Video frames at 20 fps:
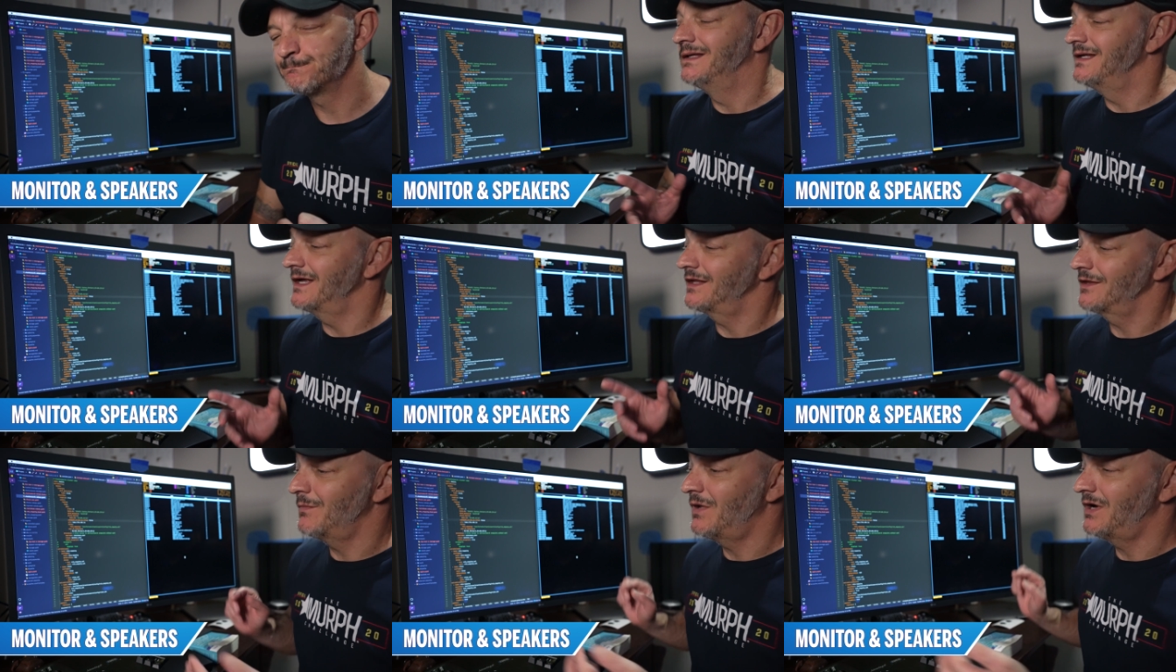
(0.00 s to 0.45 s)

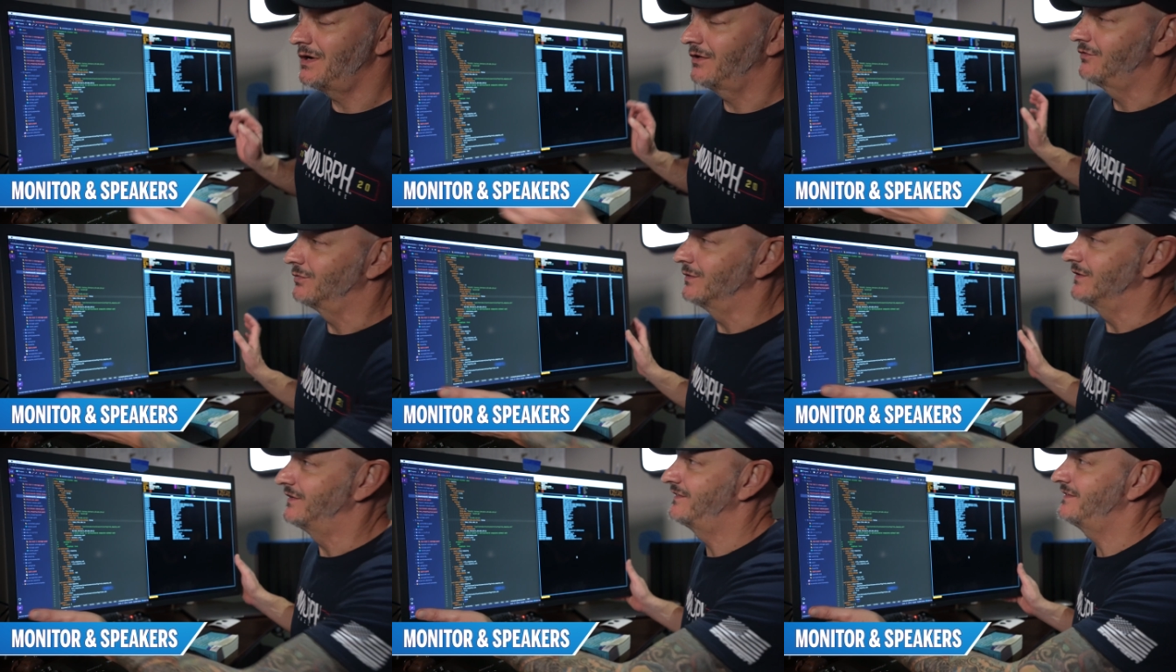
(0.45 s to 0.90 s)
Now the
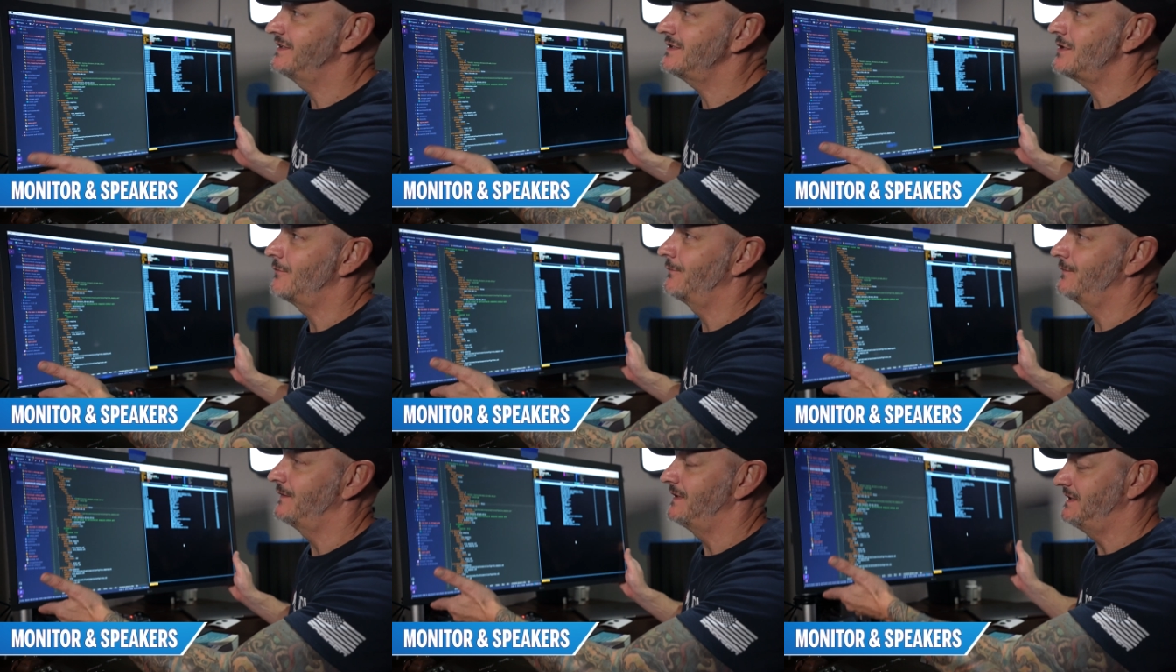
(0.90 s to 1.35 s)
monitor
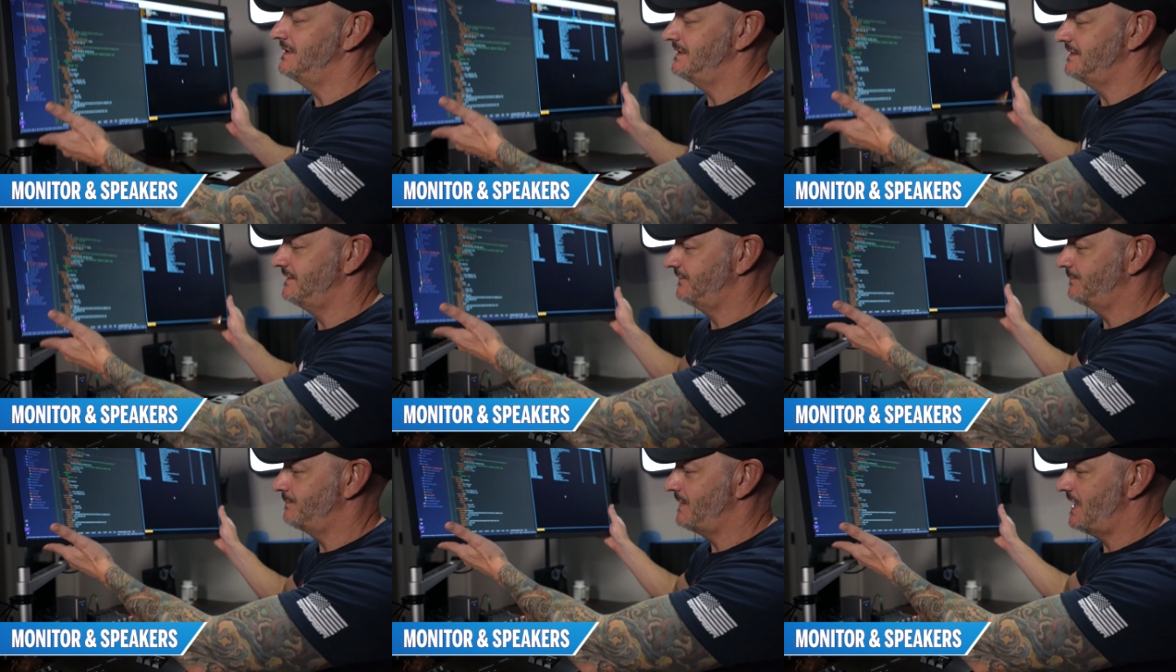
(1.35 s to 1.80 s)
itself
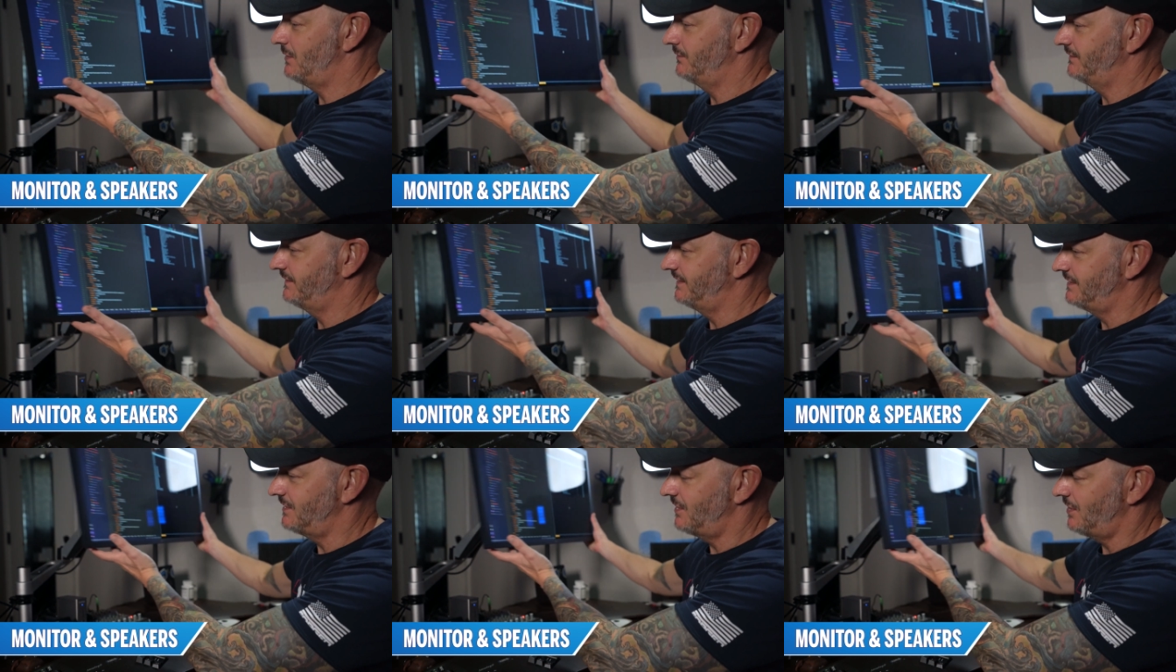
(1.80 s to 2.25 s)
is
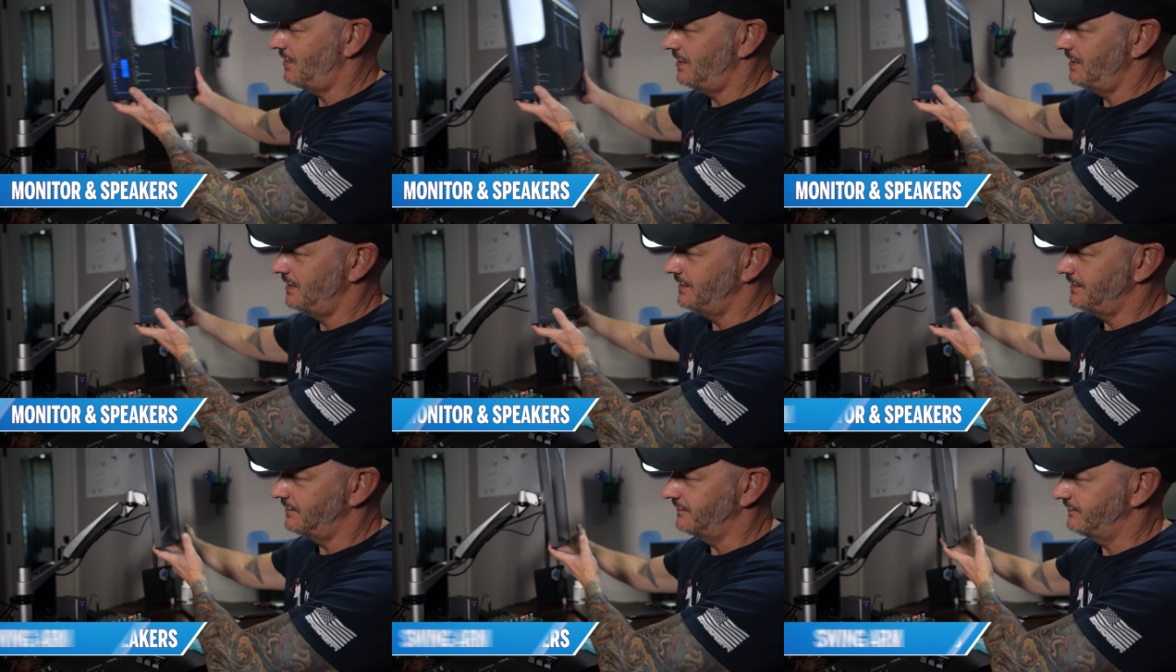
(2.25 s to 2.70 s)
mounted
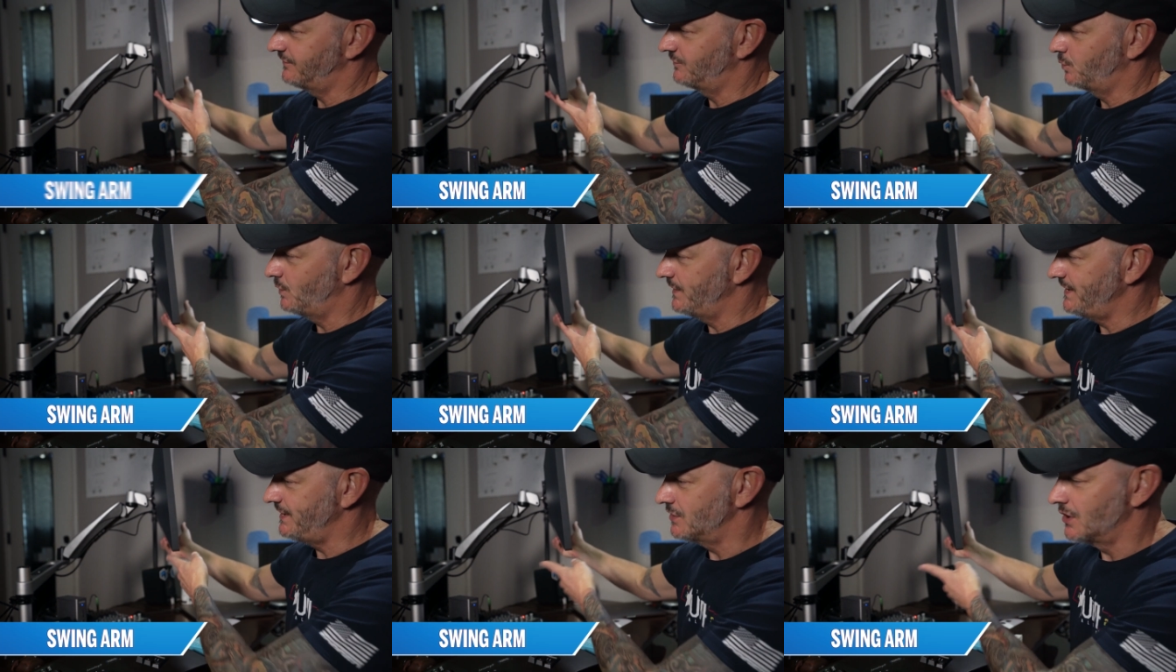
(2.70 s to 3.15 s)
on a
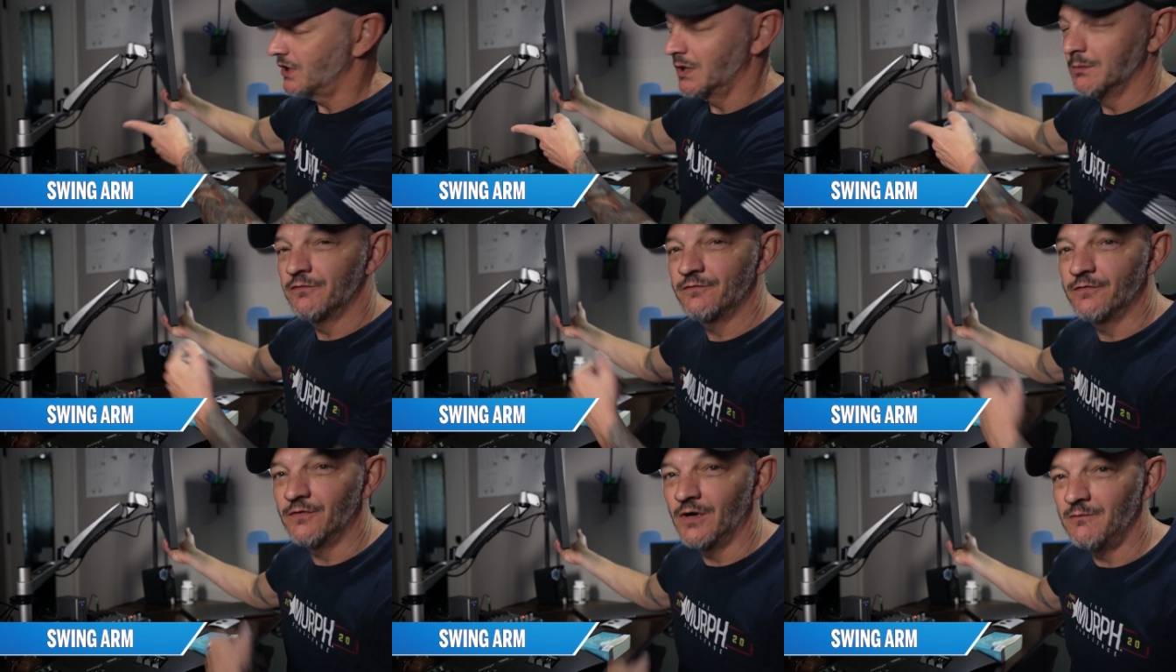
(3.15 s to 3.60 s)
swing
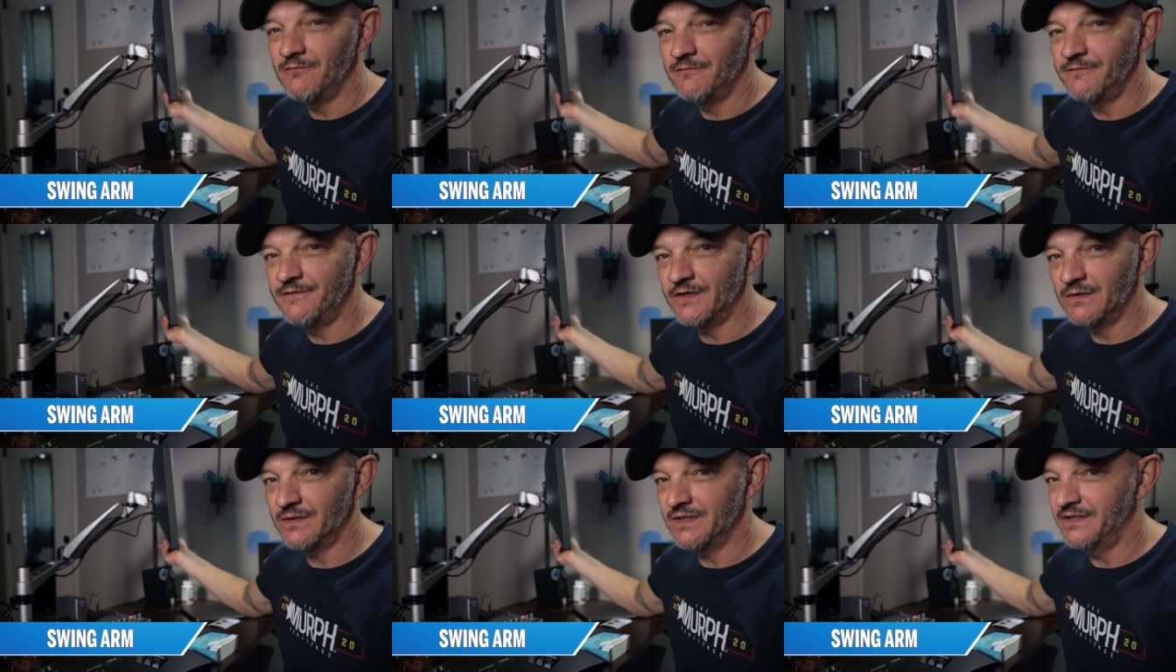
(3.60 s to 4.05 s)
arm from
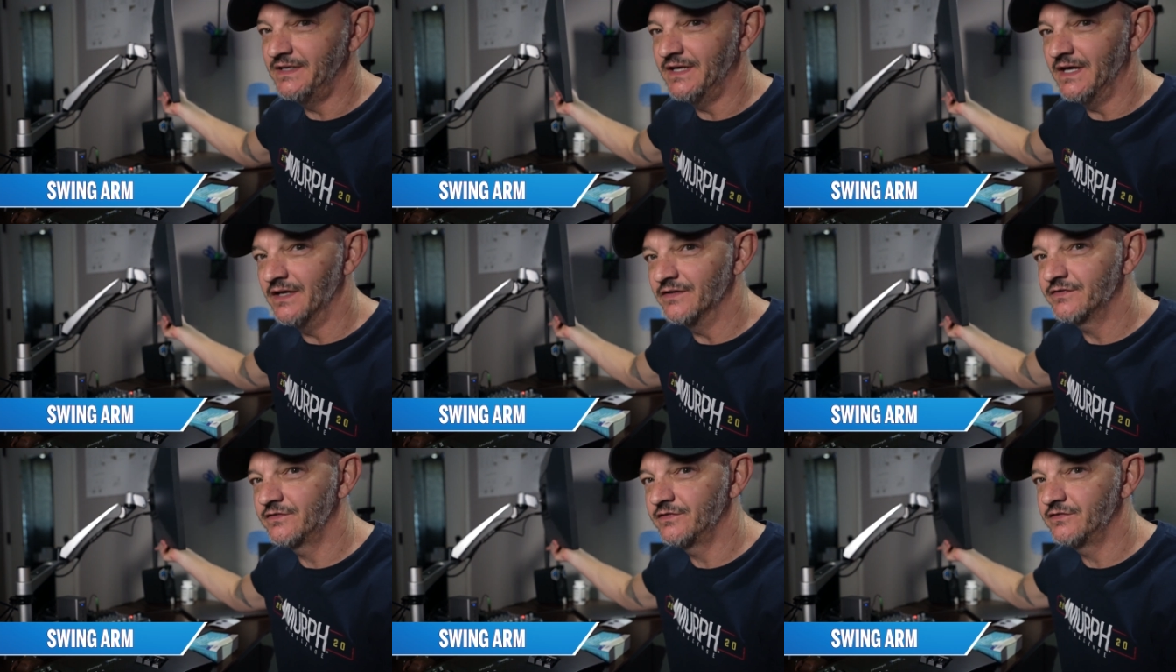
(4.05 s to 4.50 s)

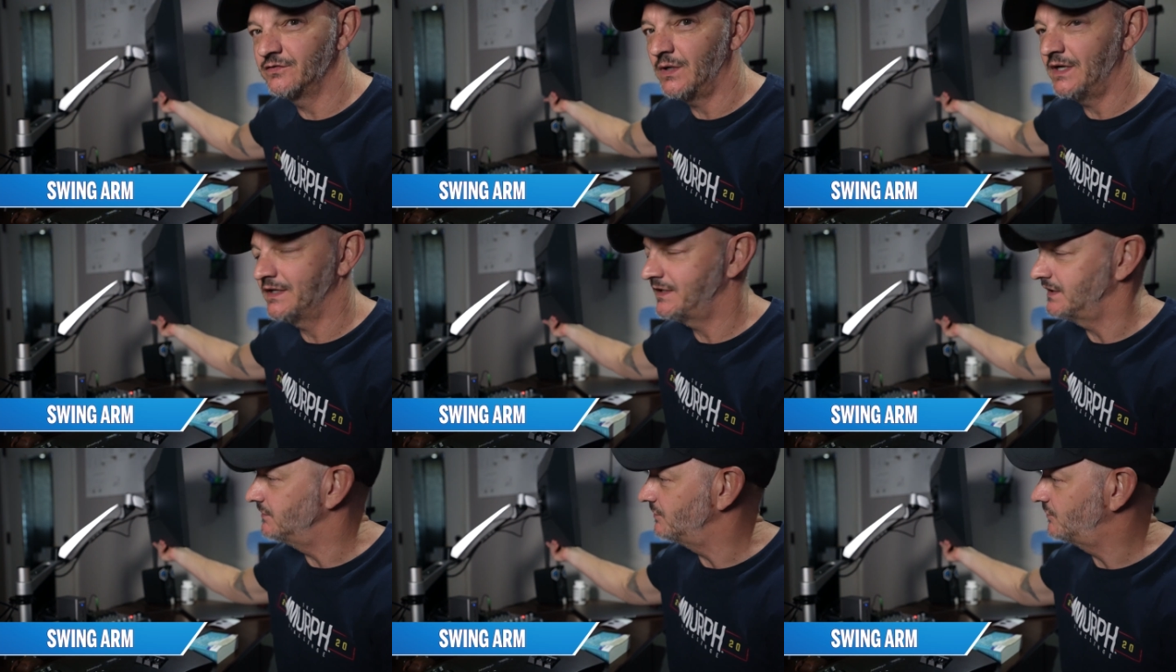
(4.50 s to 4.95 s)
EvoDesk, so
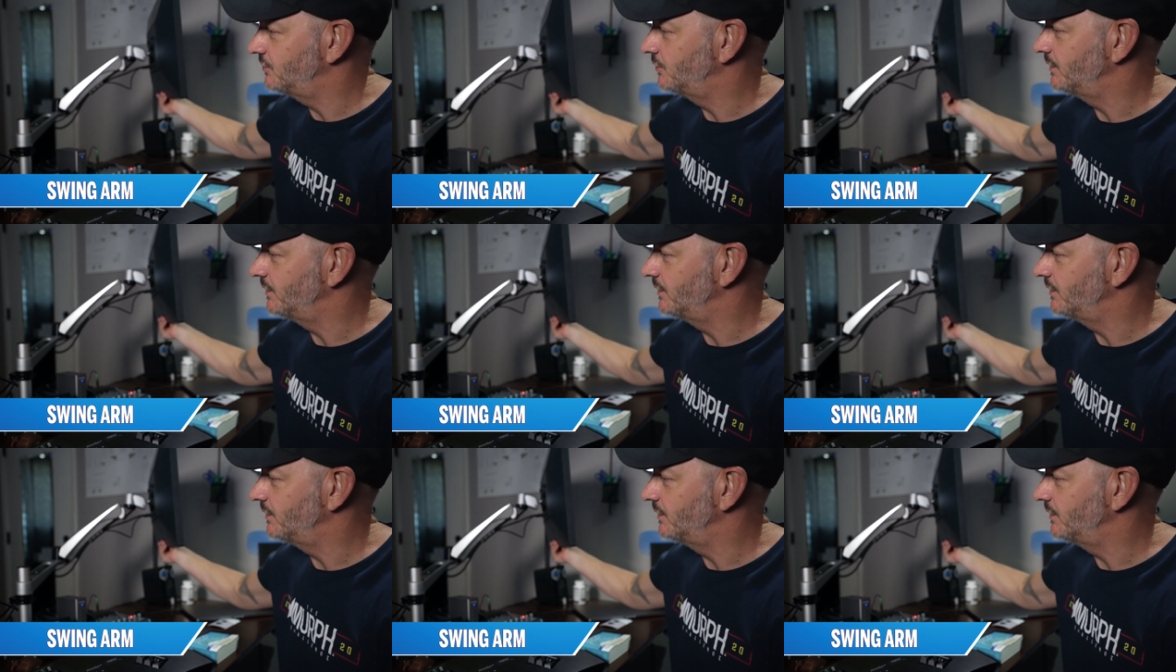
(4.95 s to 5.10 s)
I can